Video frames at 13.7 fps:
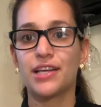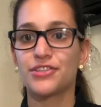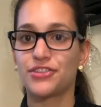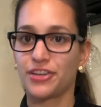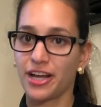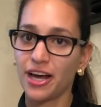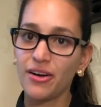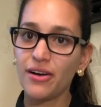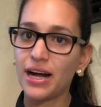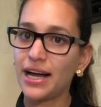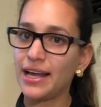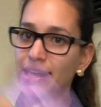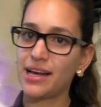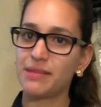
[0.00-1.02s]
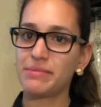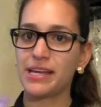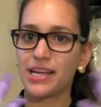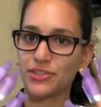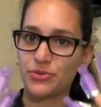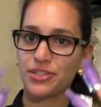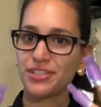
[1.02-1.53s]
So now I am
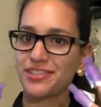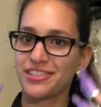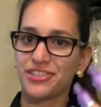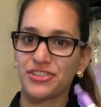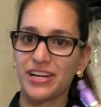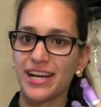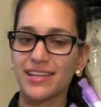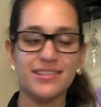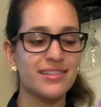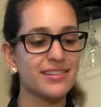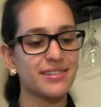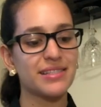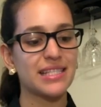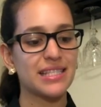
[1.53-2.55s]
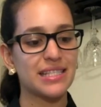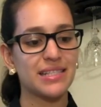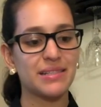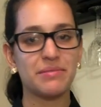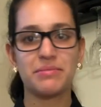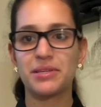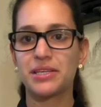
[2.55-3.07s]
Edward Scissorhands
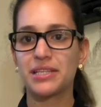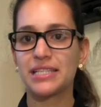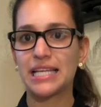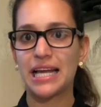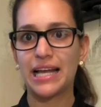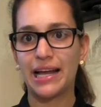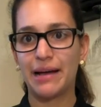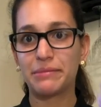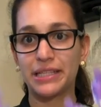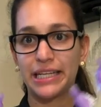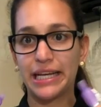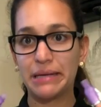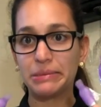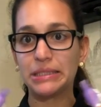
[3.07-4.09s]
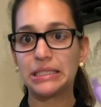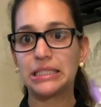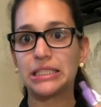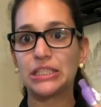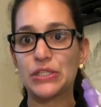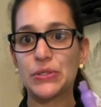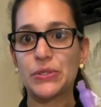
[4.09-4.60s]
because I am unable to
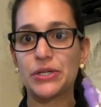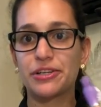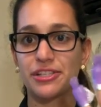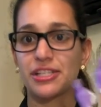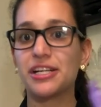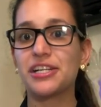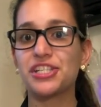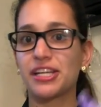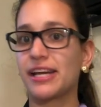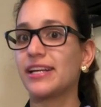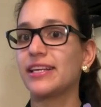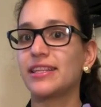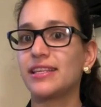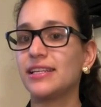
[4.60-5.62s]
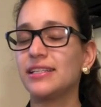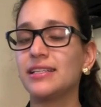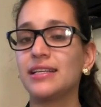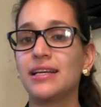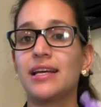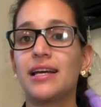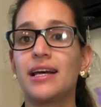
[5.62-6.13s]
do or touch anything.
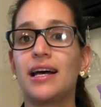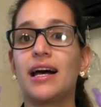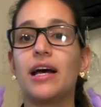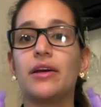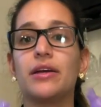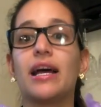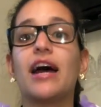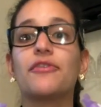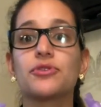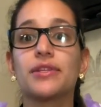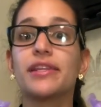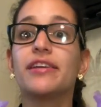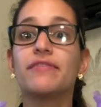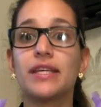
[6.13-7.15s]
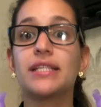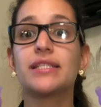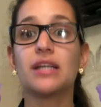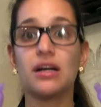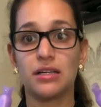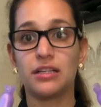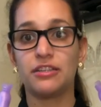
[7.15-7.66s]
I have to leave this
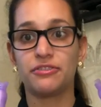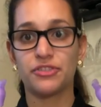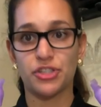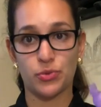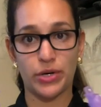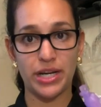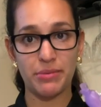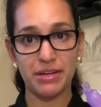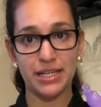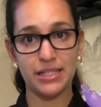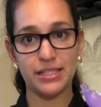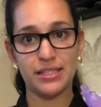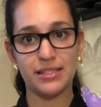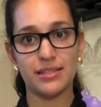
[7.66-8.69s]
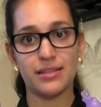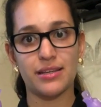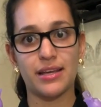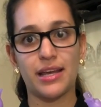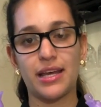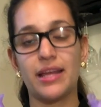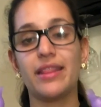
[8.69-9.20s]
on for 20 minutes
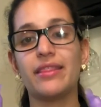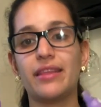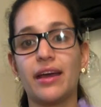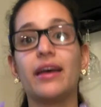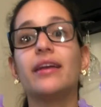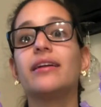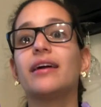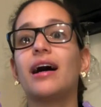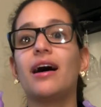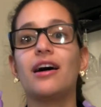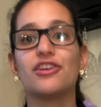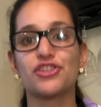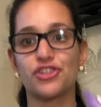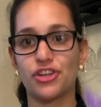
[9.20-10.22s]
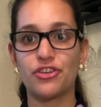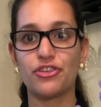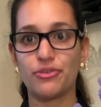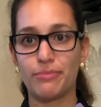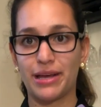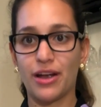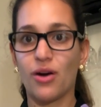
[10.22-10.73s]
and then I'll show you
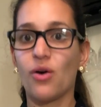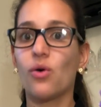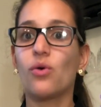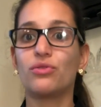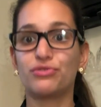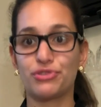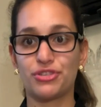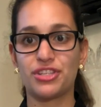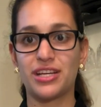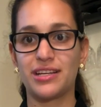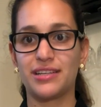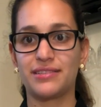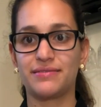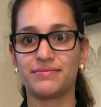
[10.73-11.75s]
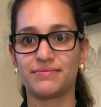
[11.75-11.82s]
my whole routine.